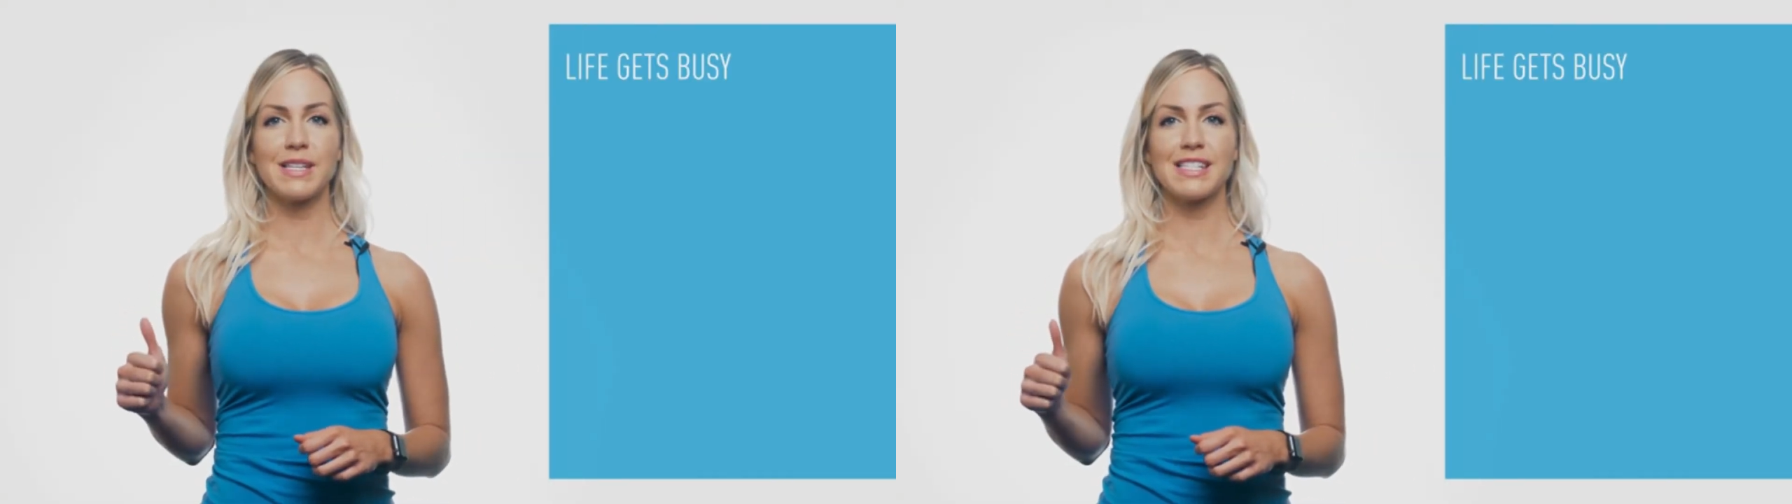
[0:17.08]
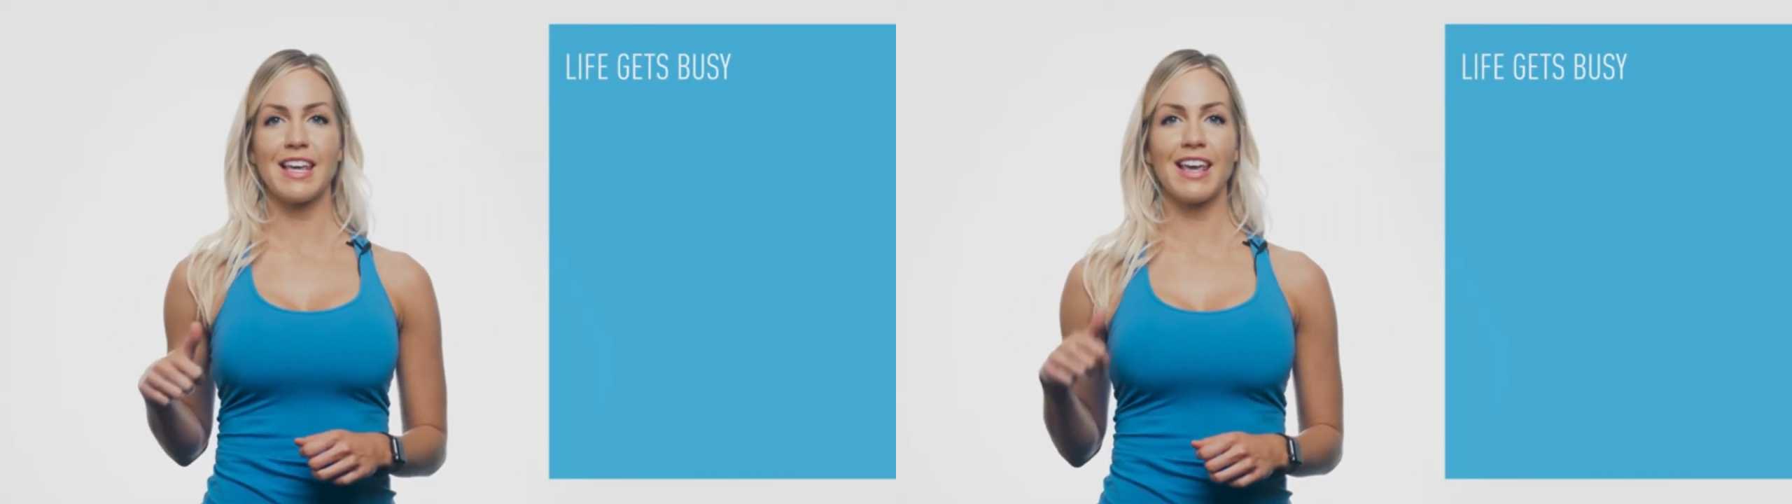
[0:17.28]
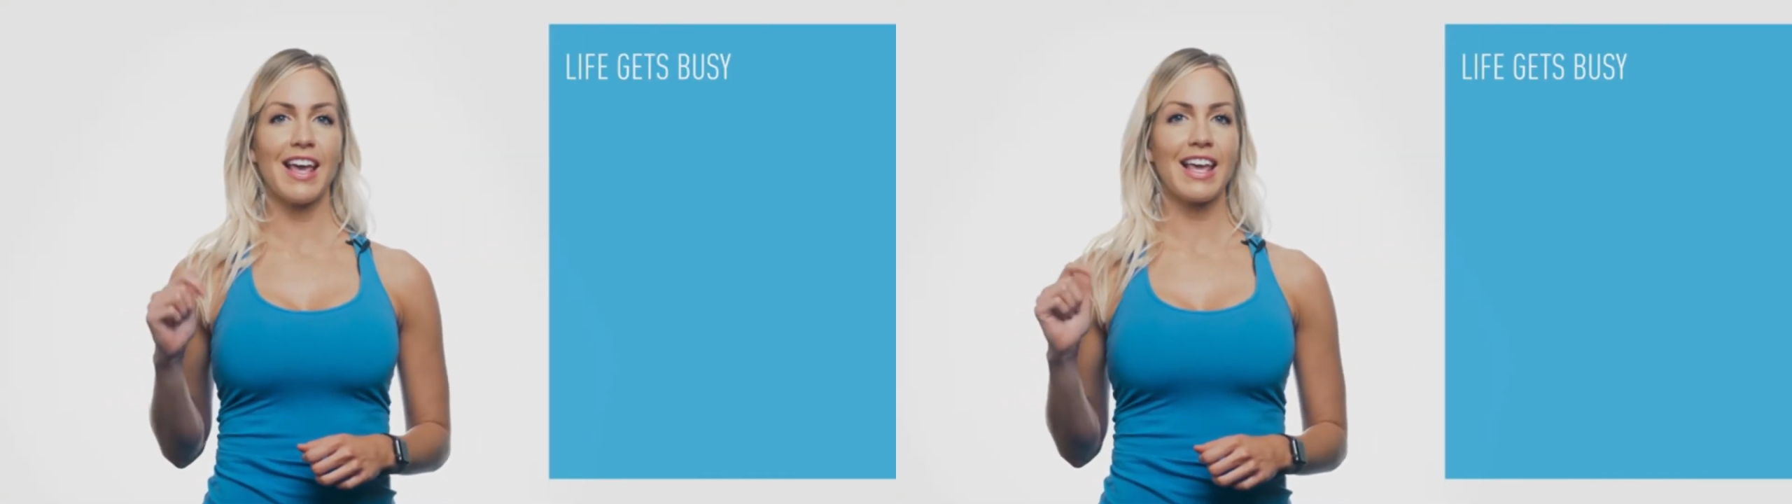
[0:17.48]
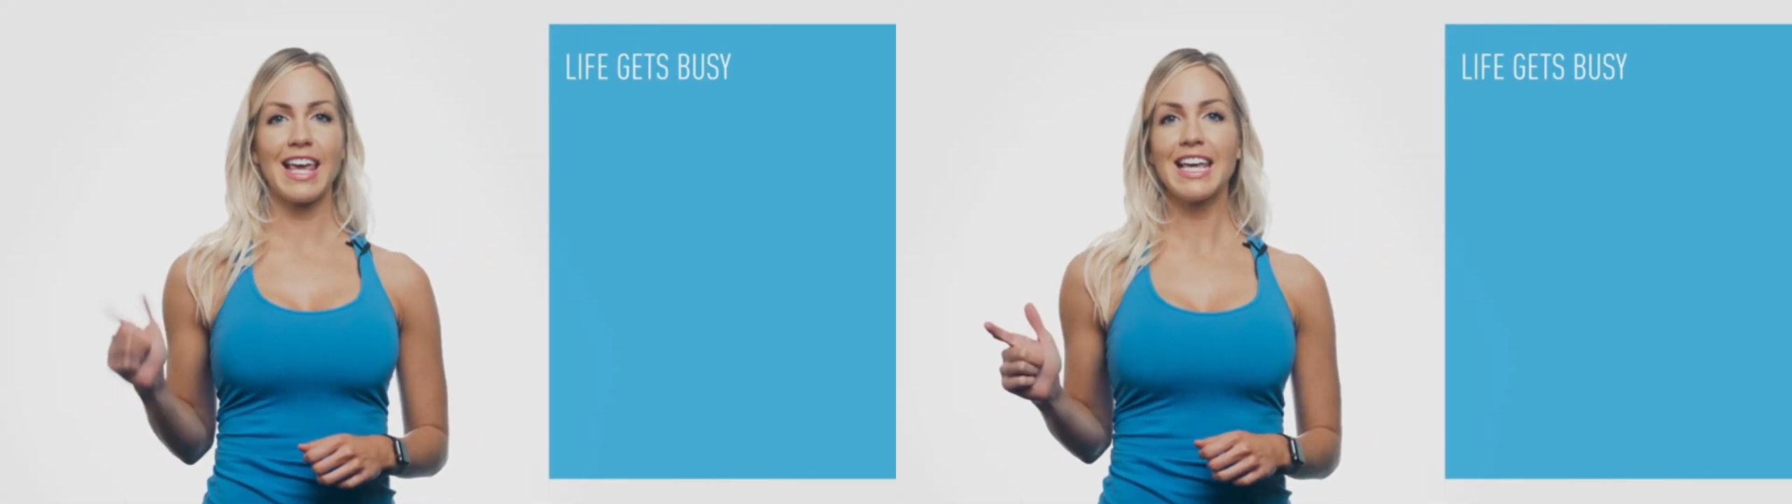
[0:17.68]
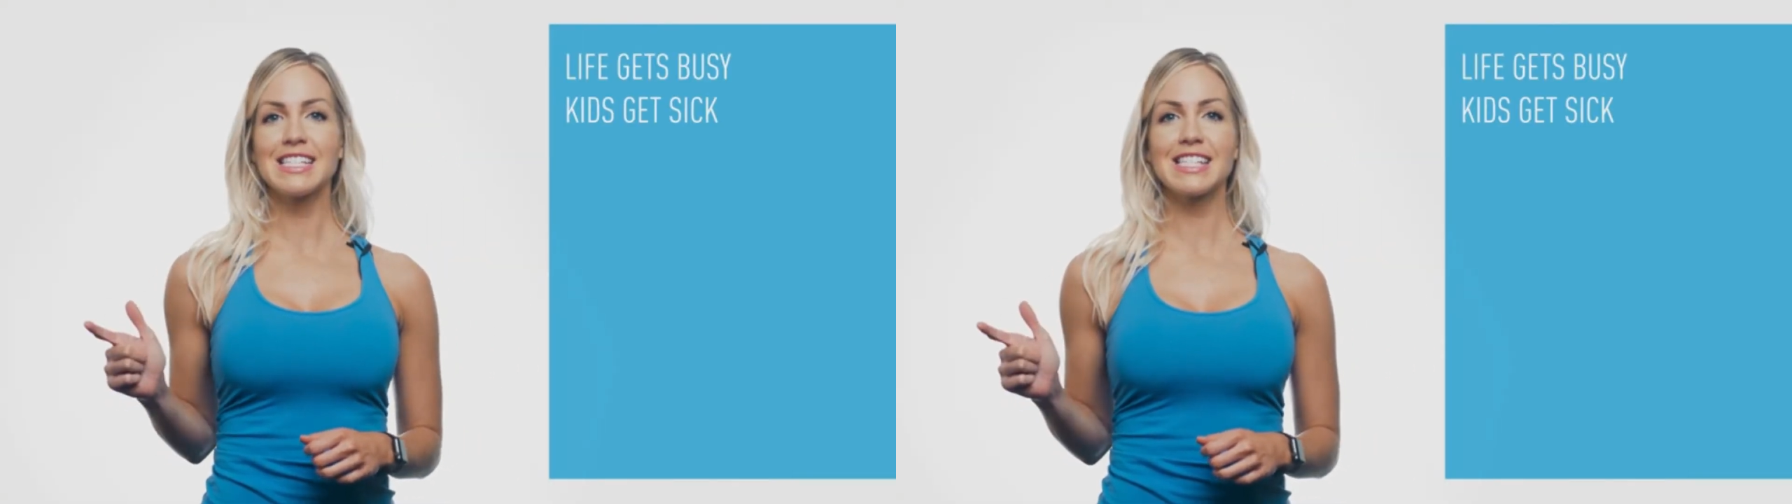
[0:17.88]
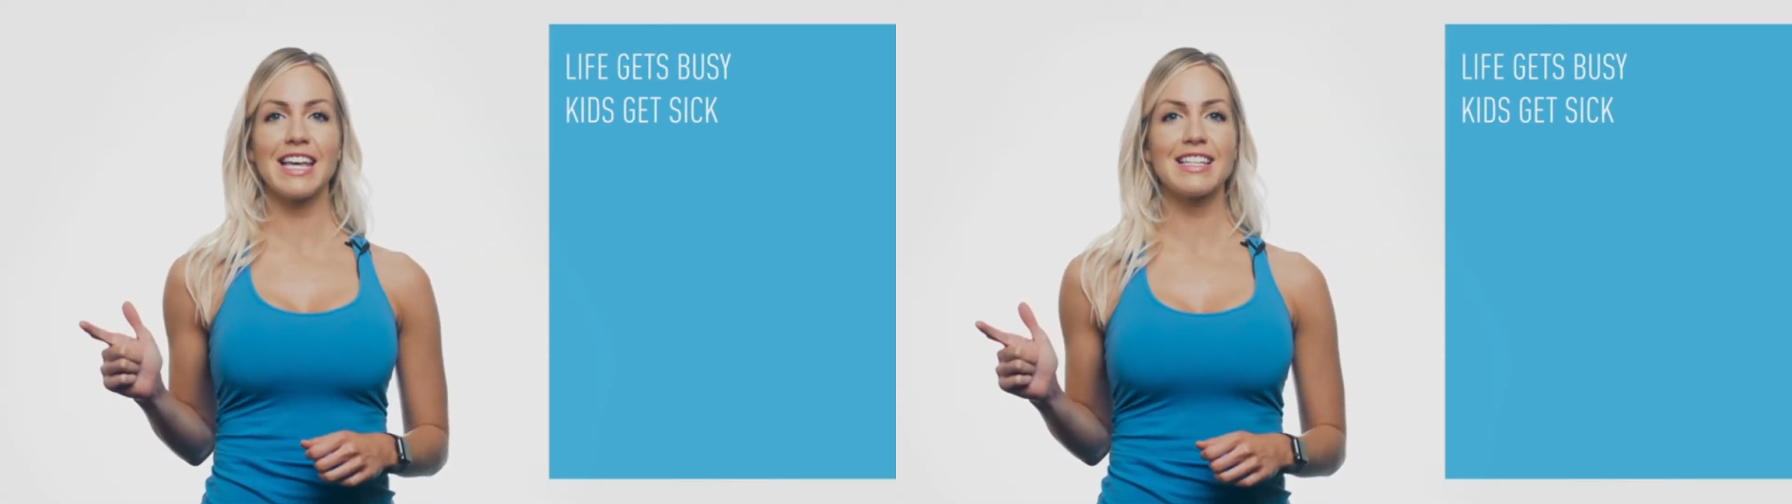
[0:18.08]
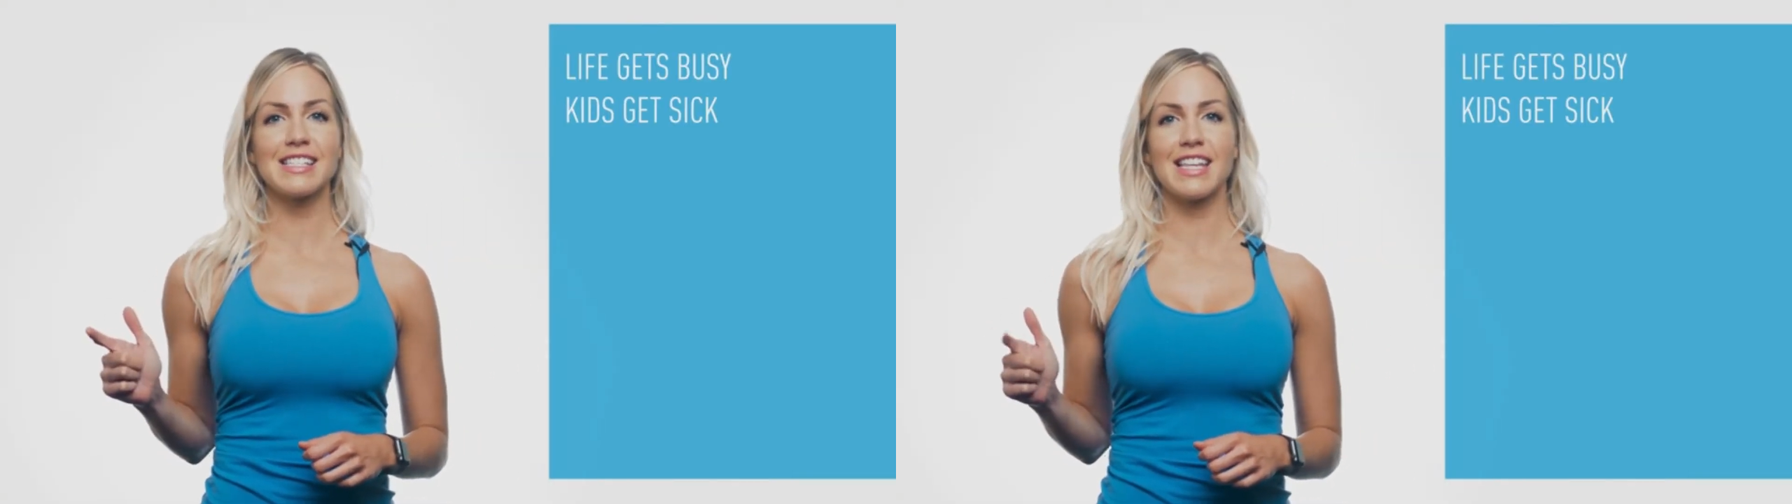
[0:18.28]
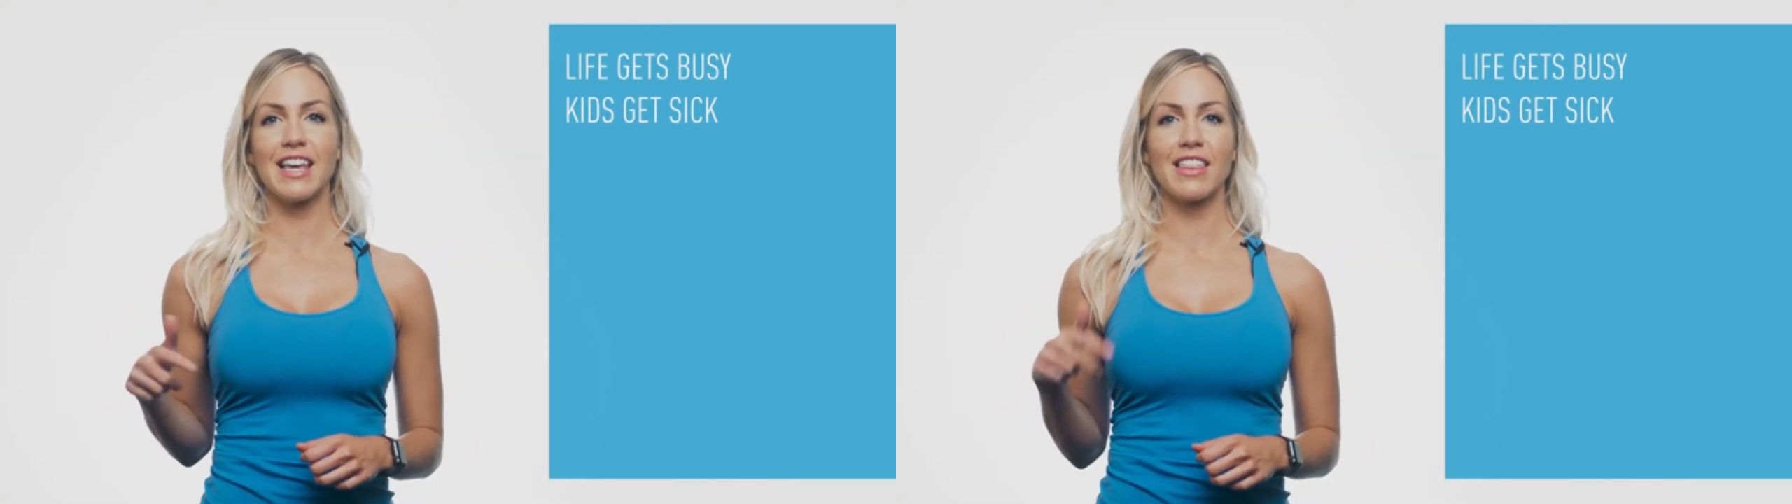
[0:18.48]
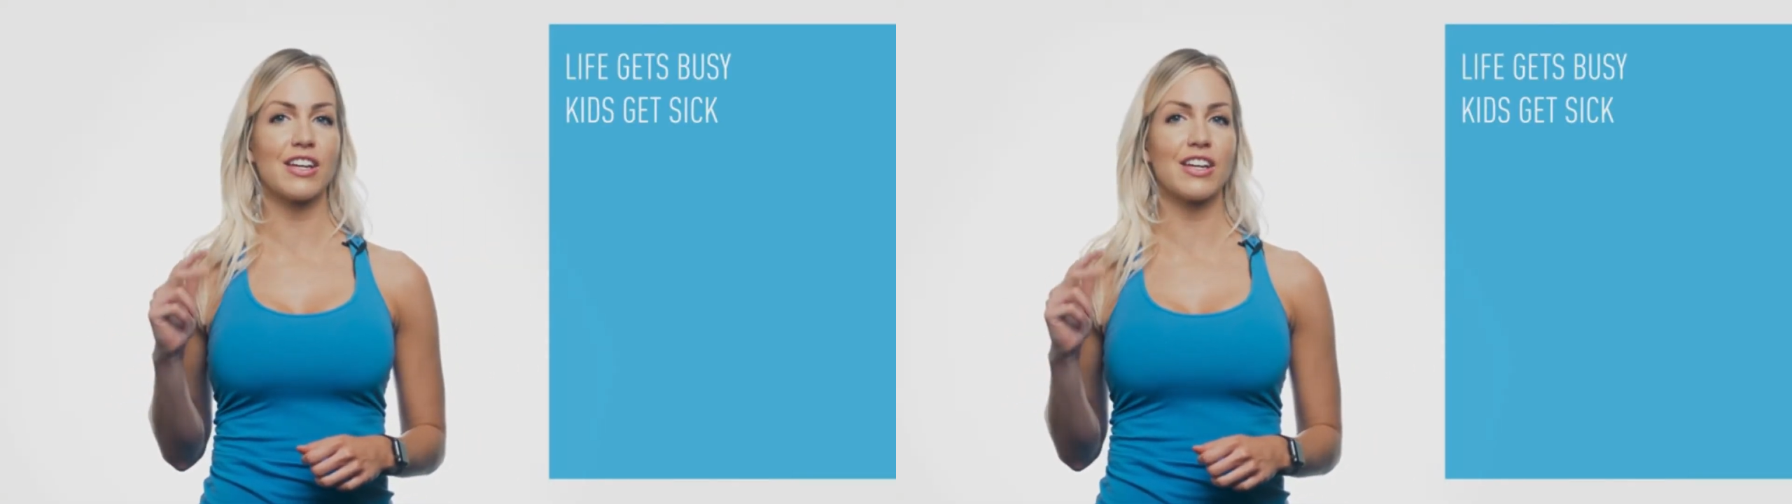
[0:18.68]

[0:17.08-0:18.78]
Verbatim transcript: busy, kids get sick,